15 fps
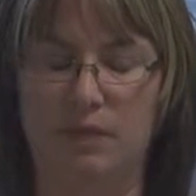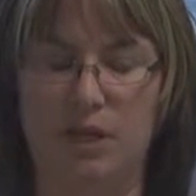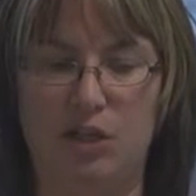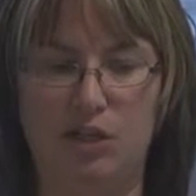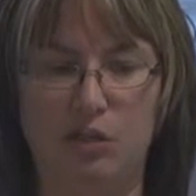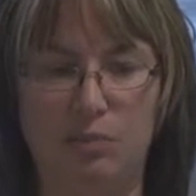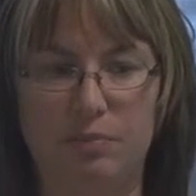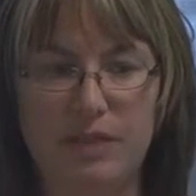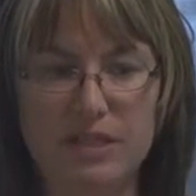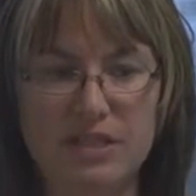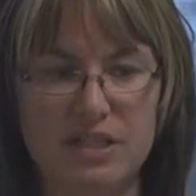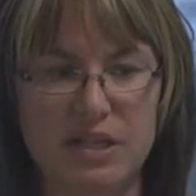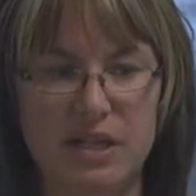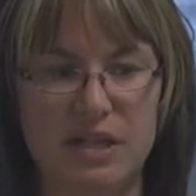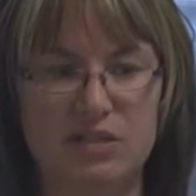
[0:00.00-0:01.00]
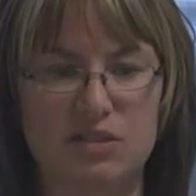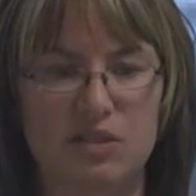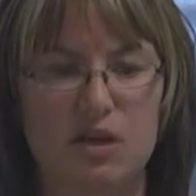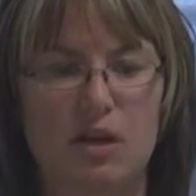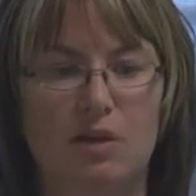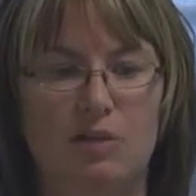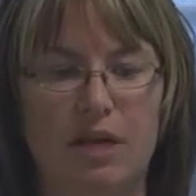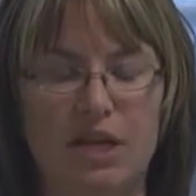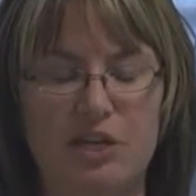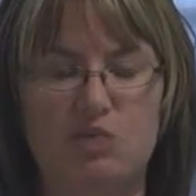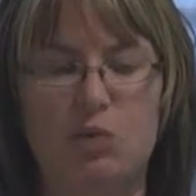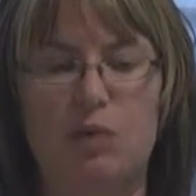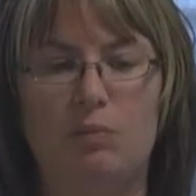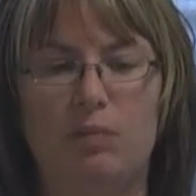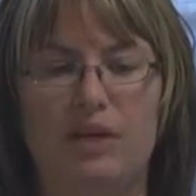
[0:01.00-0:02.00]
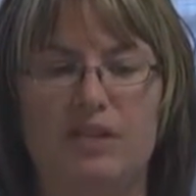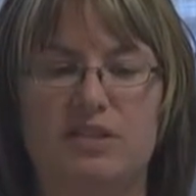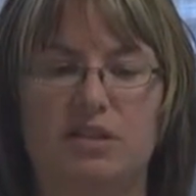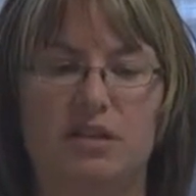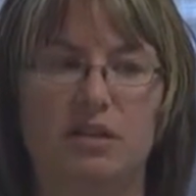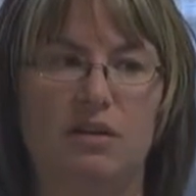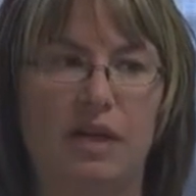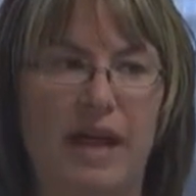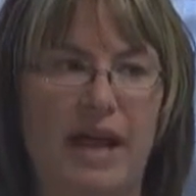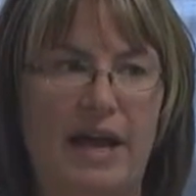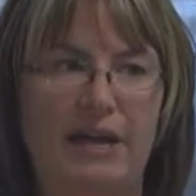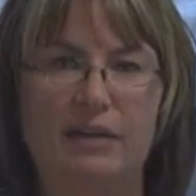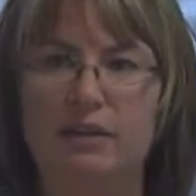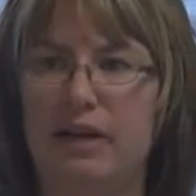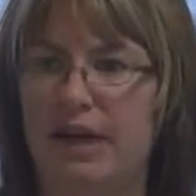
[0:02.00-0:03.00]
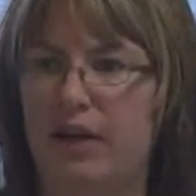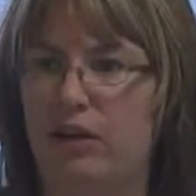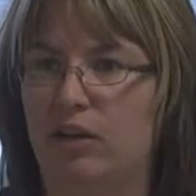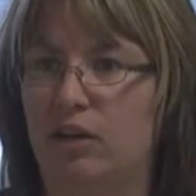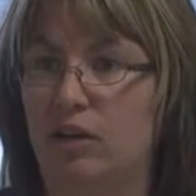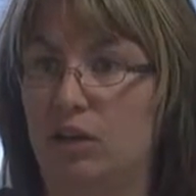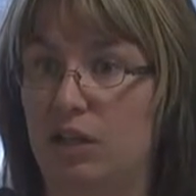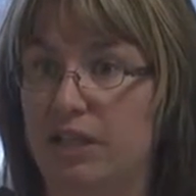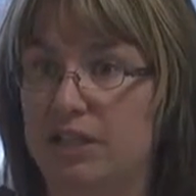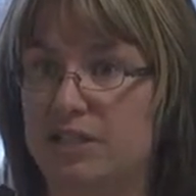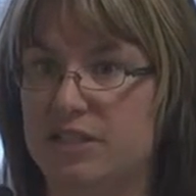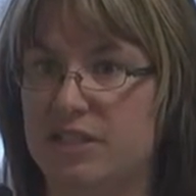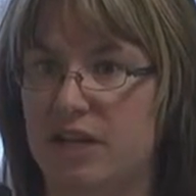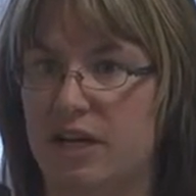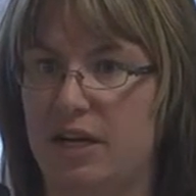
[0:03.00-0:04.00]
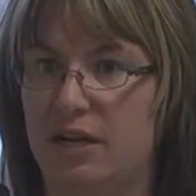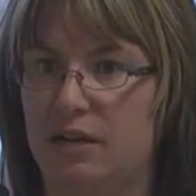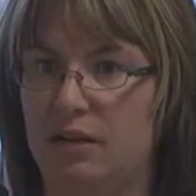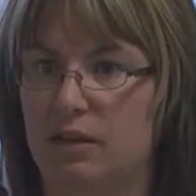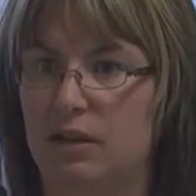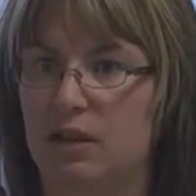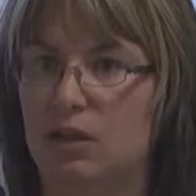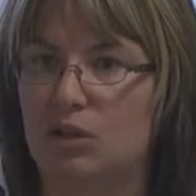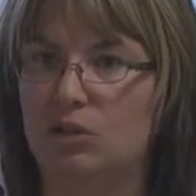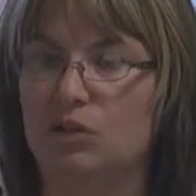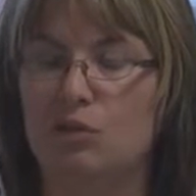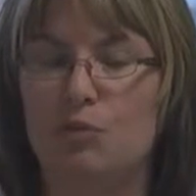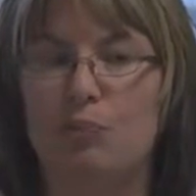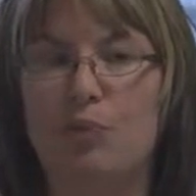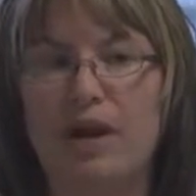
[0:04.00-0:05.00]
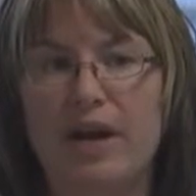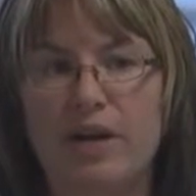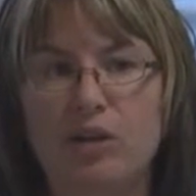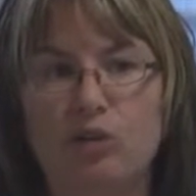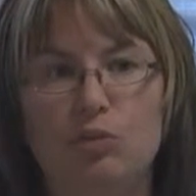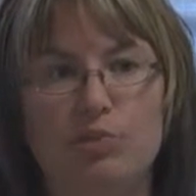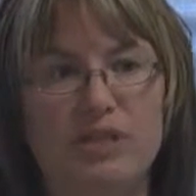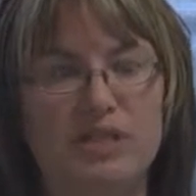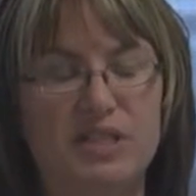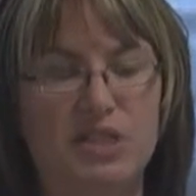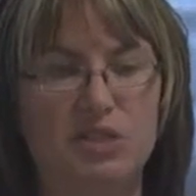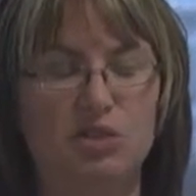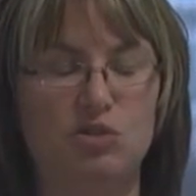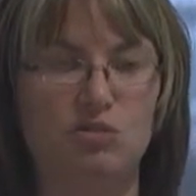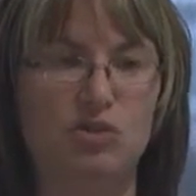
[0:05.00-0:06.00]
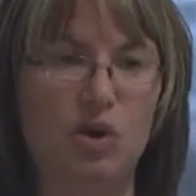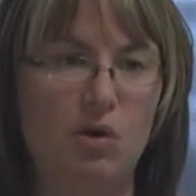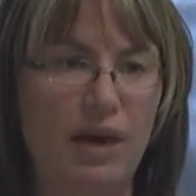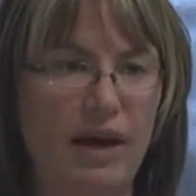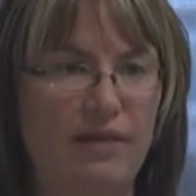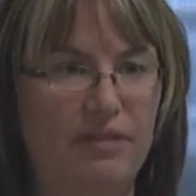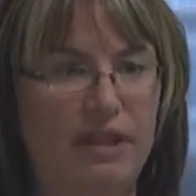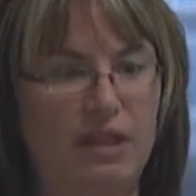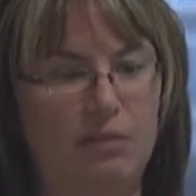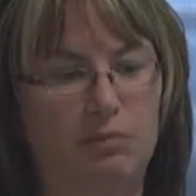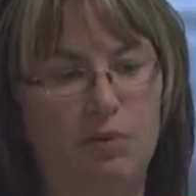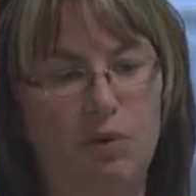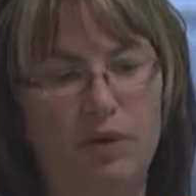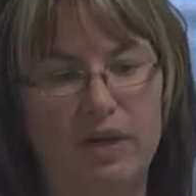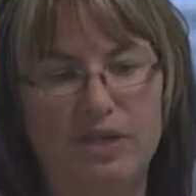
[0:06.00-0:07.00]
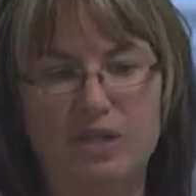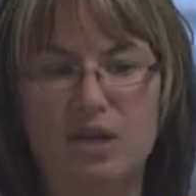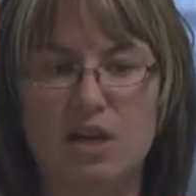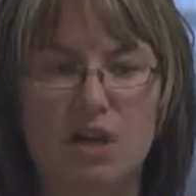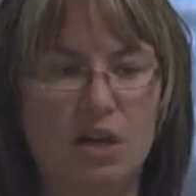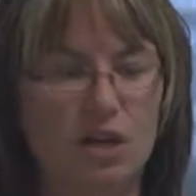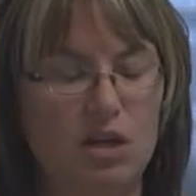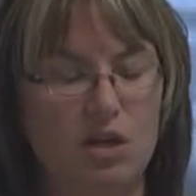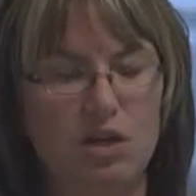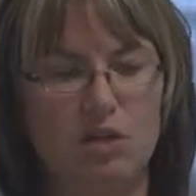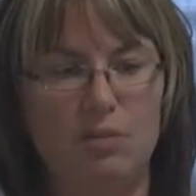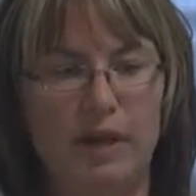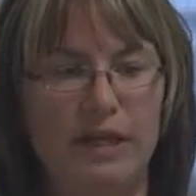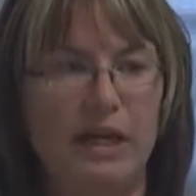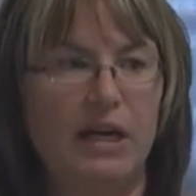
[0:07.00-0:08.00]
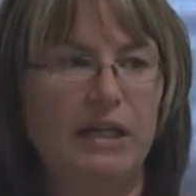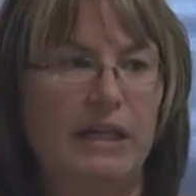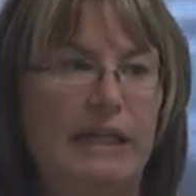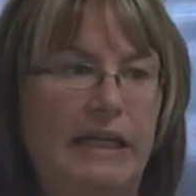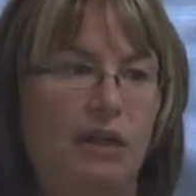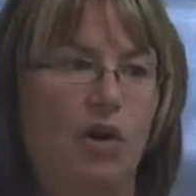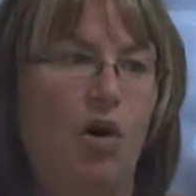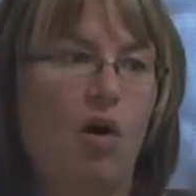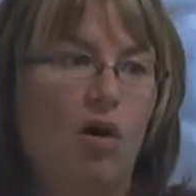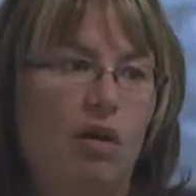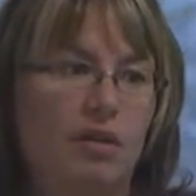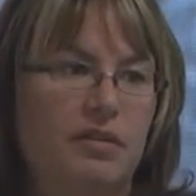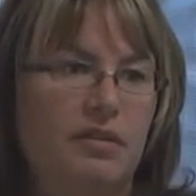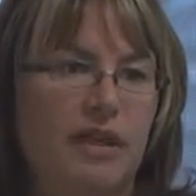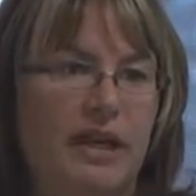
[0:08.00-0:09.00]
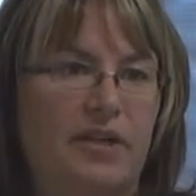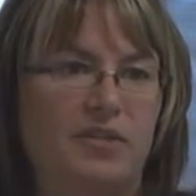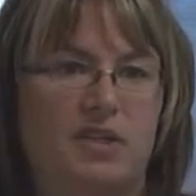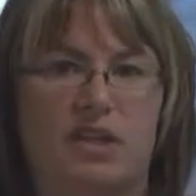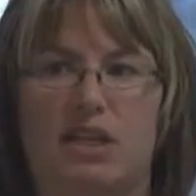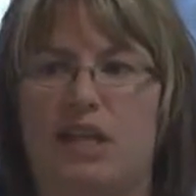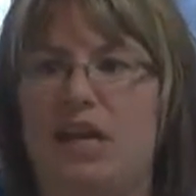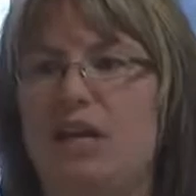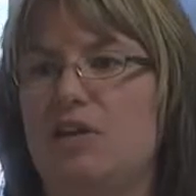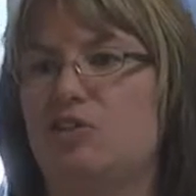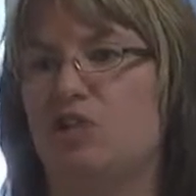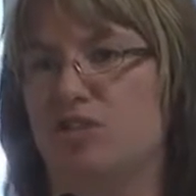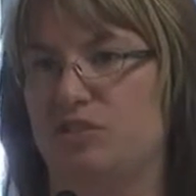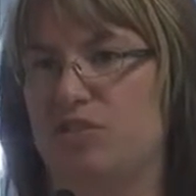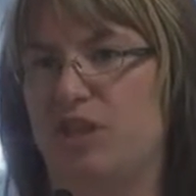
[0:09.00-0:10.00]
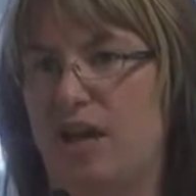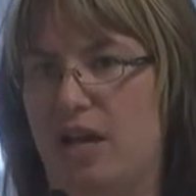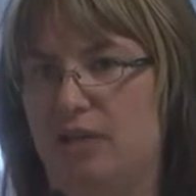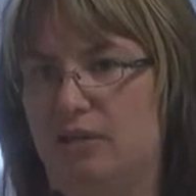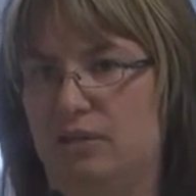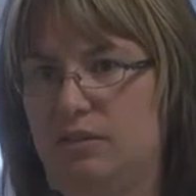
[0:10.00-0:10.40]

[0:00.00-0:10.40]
in your business. Each one brings a little added layer and a little insight. So you're a brand new business, you don't have any employees, you might not need all of the layers of the cake just yet,